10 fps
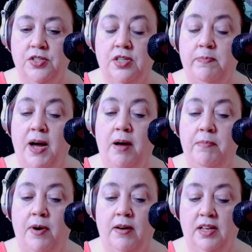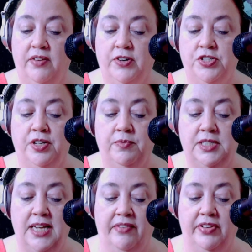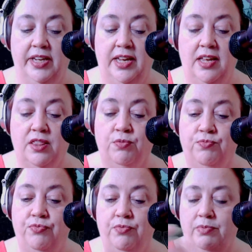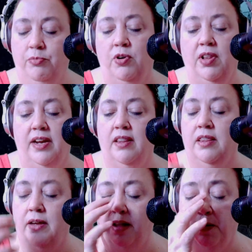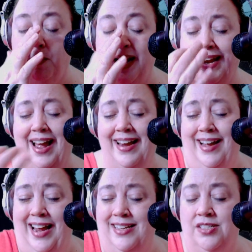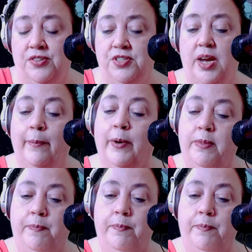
So the Bob Marley version was definitely the more like the, uh, the reggae I, I associate with,